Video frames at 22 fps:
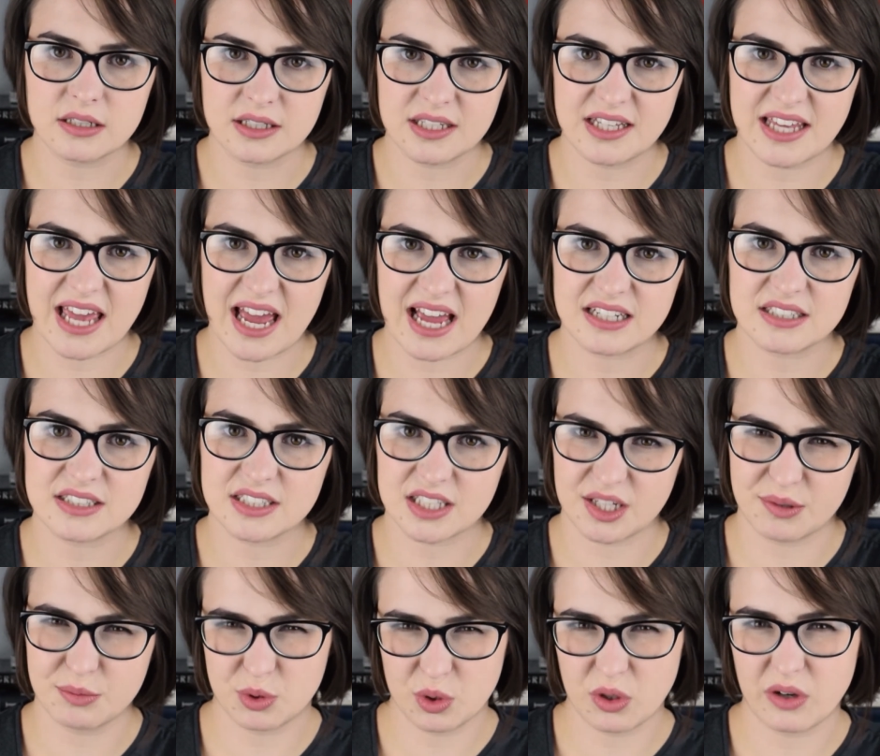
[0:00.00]
get
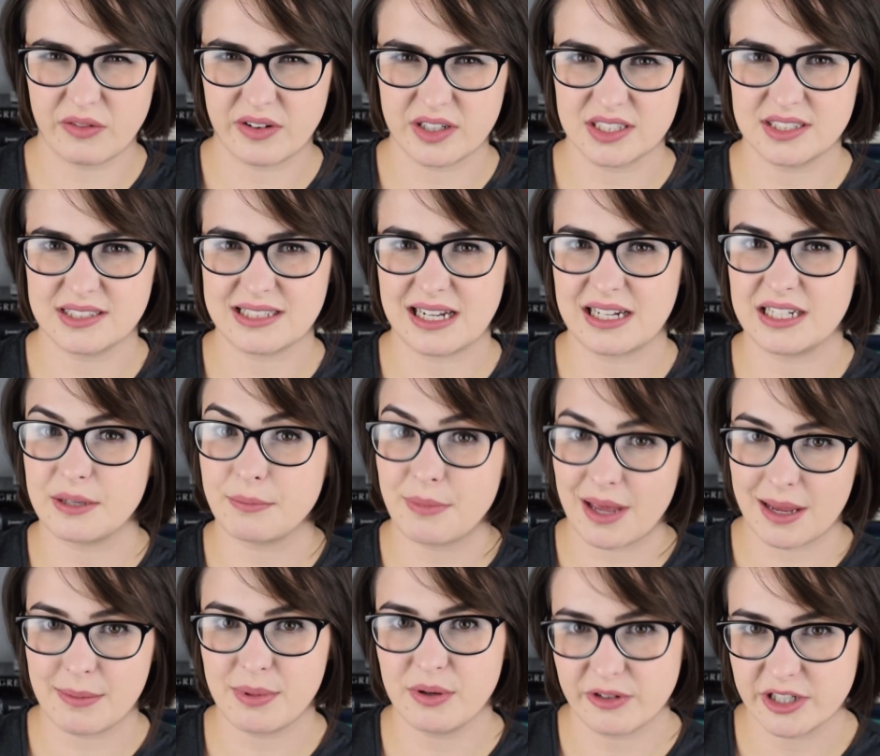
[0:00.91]
some sort of understanding,
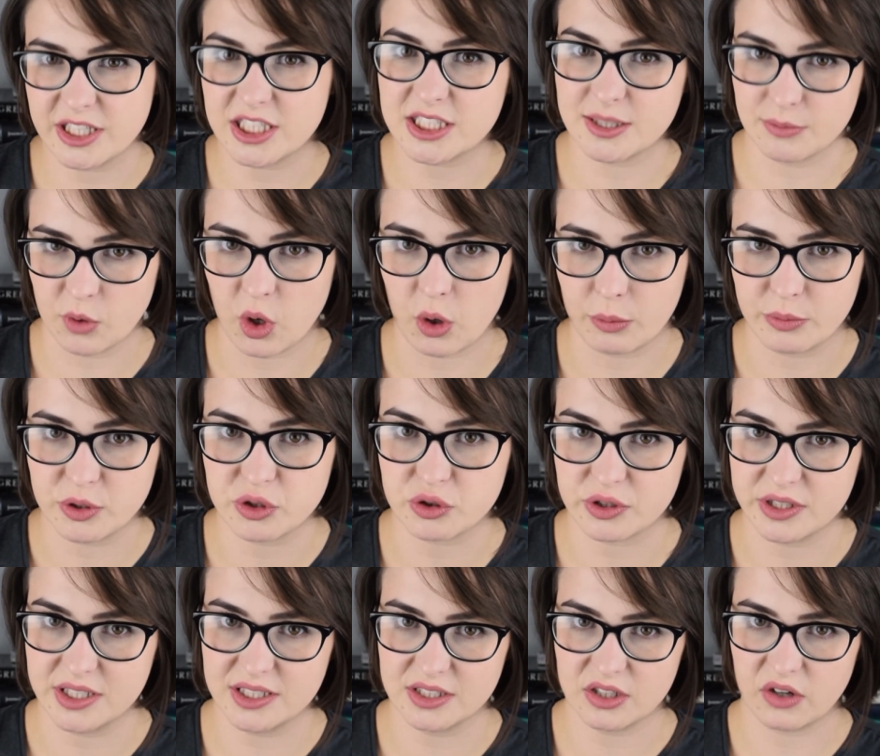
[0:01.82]
maybe read some
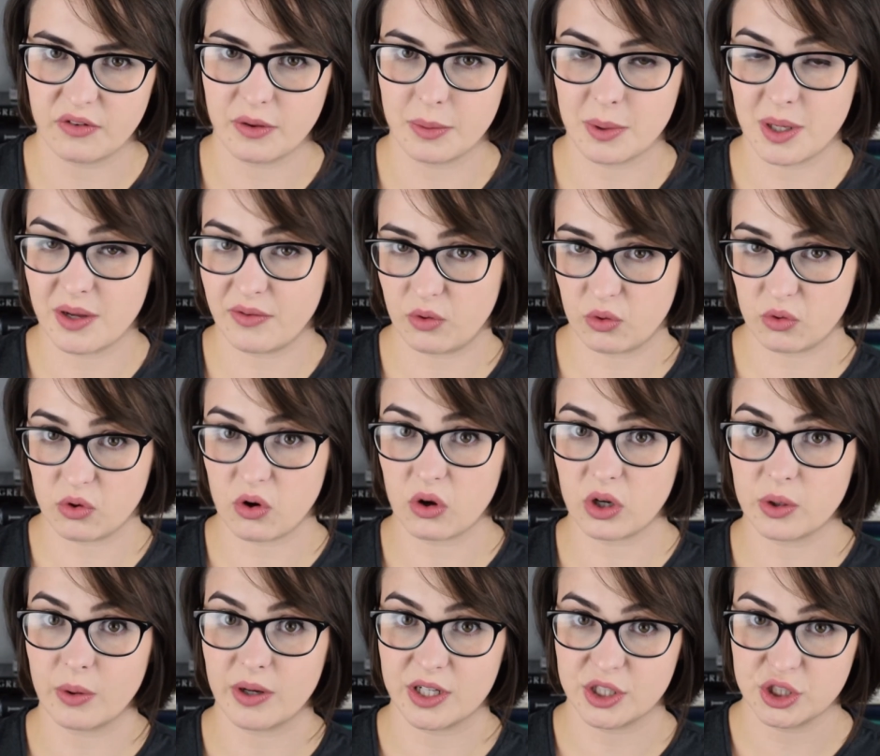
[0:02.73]
commentaries of them if you're
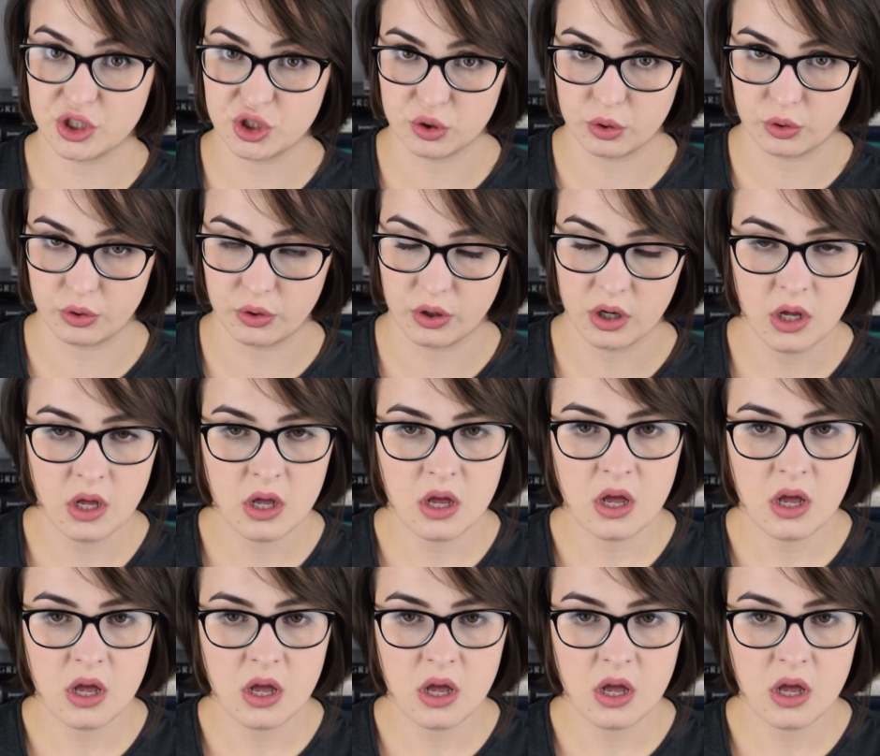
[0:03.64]
not quite sure.